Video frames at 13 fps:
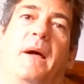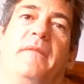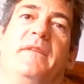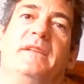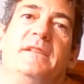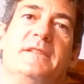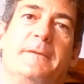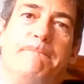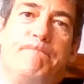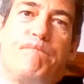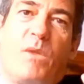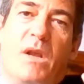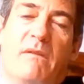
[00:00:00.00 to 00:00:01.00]
This is
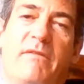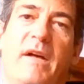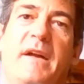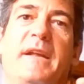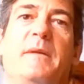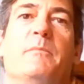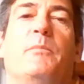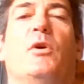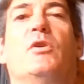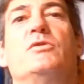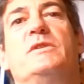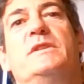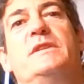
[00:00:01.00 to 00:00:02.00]
very
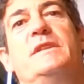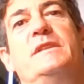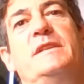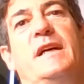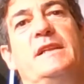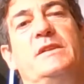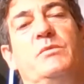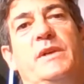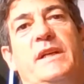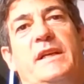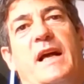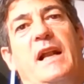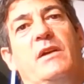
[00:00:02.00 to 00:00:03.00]
important that we
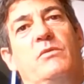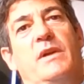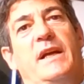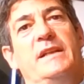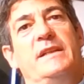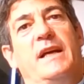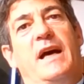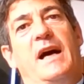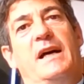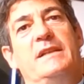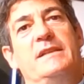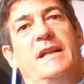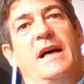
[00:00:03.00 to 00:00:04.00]
calculate
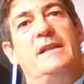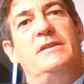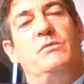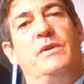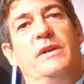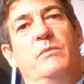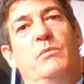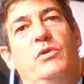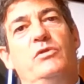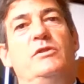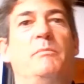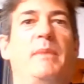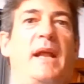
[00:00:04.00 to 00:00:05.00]
and that we
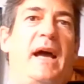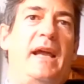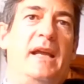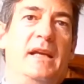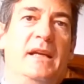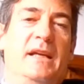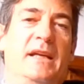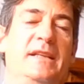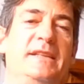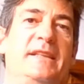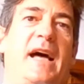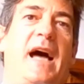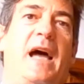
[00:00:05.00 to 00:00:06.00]
multiply
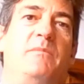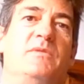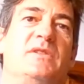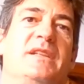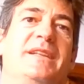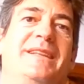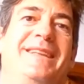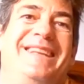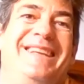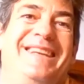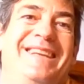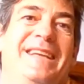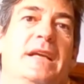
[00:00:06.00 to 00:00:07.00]
times
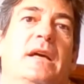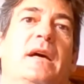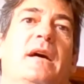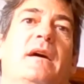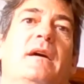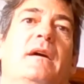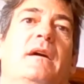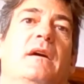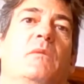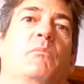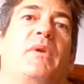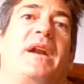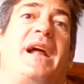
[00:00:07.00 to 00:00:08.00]
the
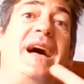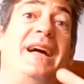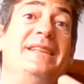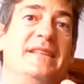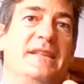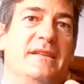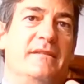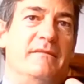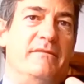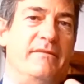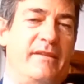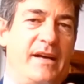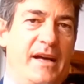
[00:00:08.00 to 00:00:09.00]
brand
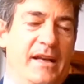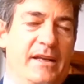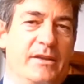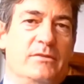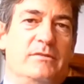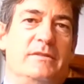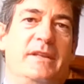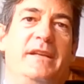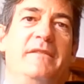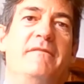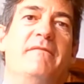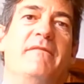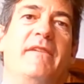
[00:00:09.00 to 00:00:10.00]
value,
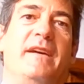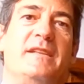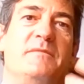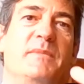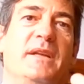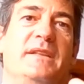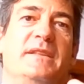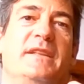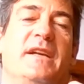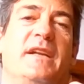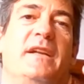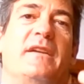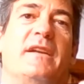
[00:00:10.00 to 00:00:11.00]
the investment,
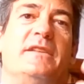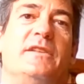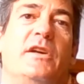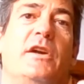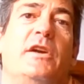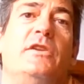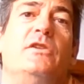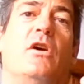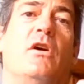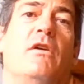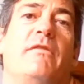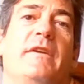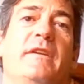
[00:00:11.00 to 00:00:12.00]
the return
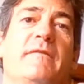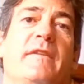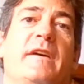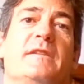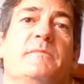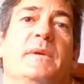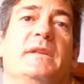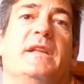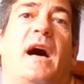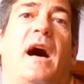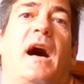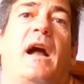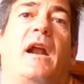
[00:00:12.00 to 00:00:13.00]
of investment,
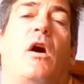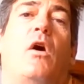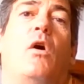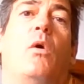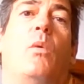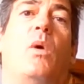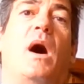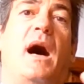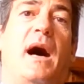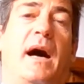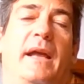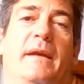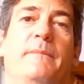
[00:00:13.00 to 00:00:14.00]

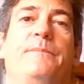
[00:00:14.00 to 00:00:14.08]
ROI,